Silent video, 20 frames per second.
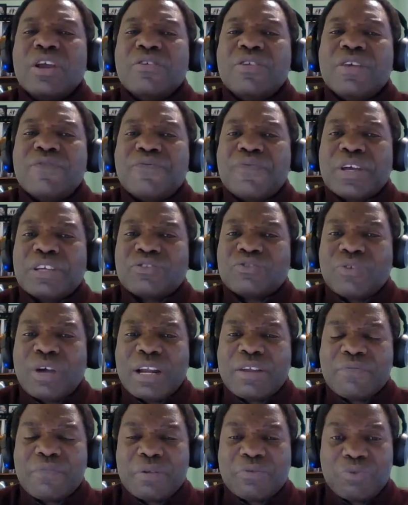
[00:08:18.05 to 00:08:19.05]
The first
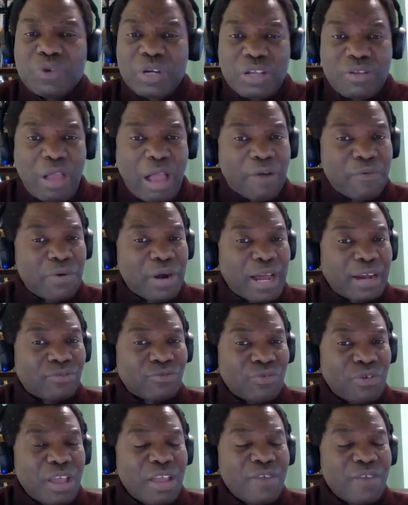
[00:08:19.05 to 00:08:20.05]
one I would
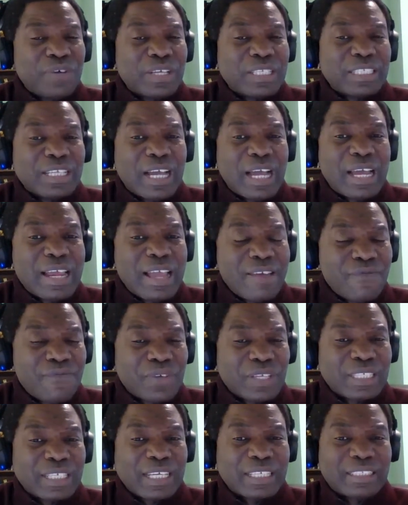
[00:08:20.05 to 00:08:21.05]
like to
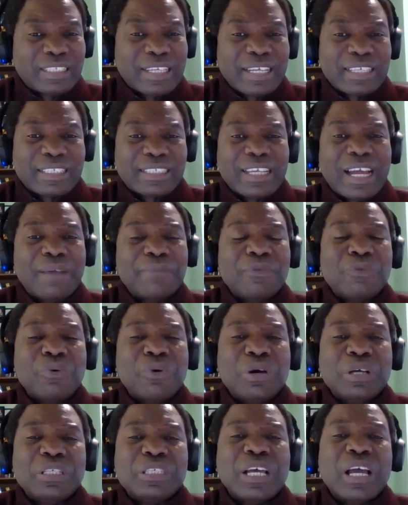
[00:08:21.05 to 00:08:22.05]
emphasize last time
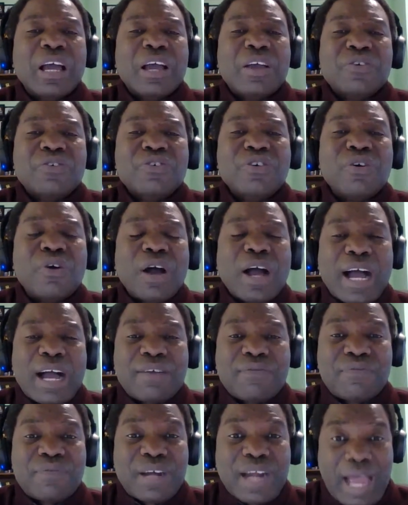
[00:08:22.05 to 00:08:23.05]
was you
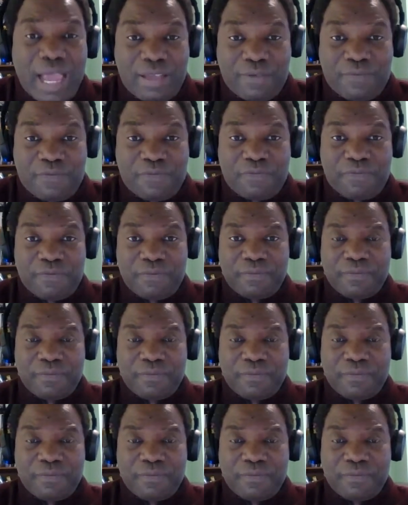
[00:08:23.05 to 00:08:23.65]
have life.